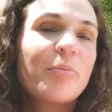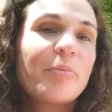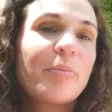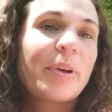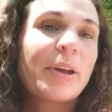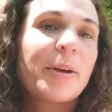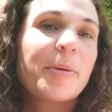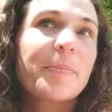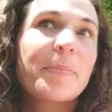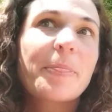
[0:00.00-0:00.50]

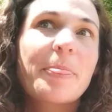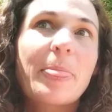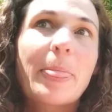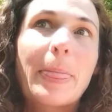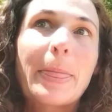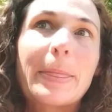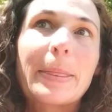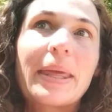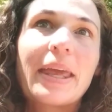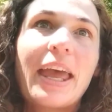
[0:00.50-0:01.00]
But
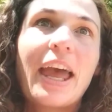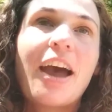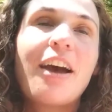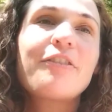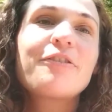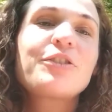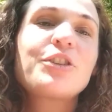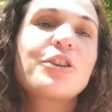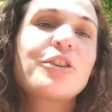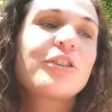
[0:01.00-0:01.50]

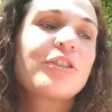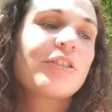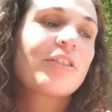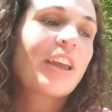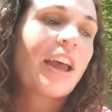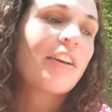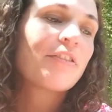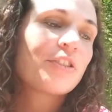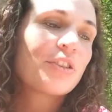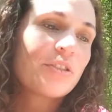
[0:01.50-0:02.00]
after
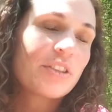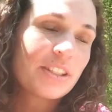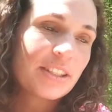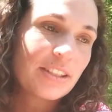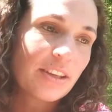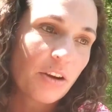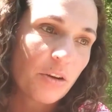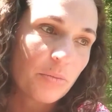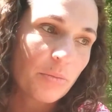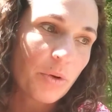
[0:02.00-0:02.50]
the
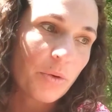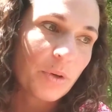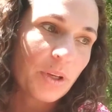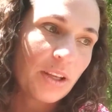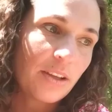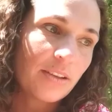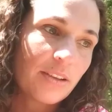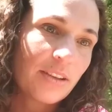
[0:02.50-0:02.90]
ceremony,